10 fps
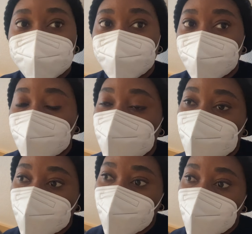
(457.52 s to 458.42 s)
for him
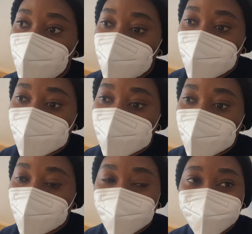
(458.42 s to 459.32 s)
to wee wee
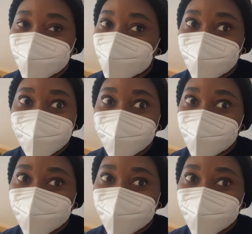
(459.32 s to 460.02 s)
inside. What?